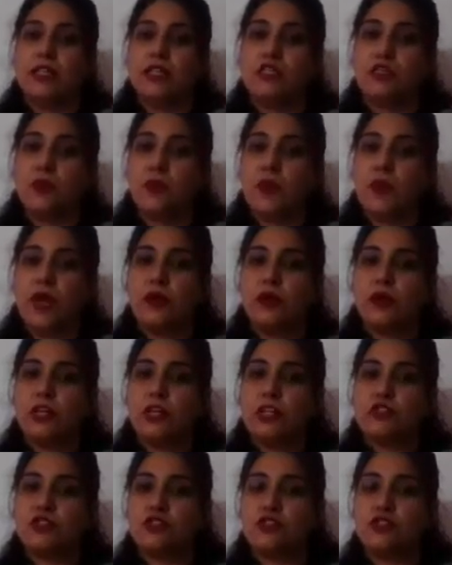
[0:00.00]
So, we are
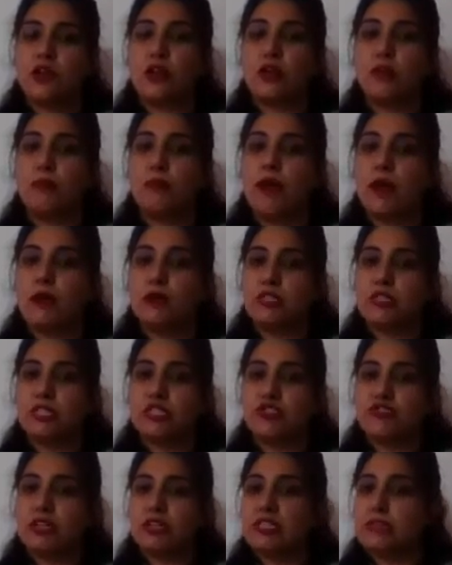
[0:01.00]
going to talk about
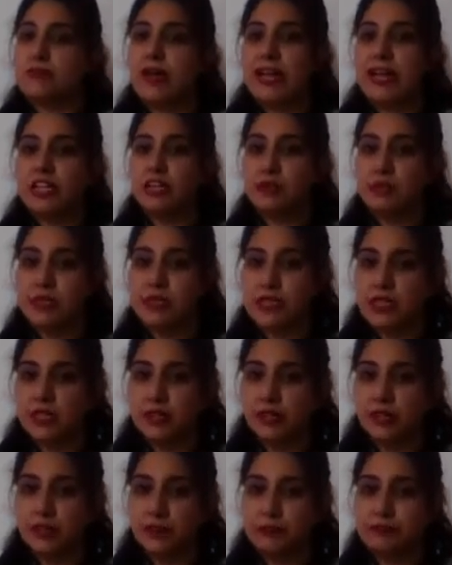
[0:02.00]
stress management
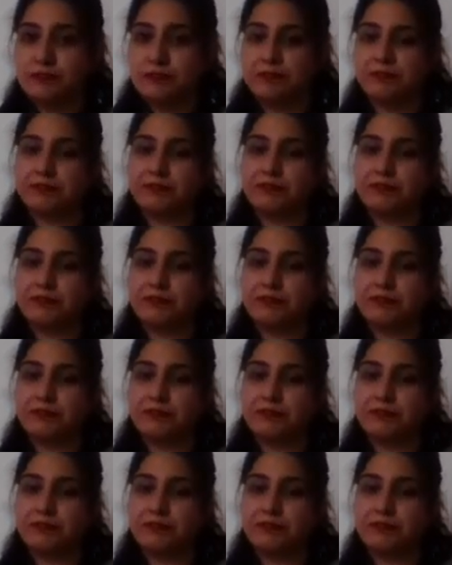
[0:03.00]
here.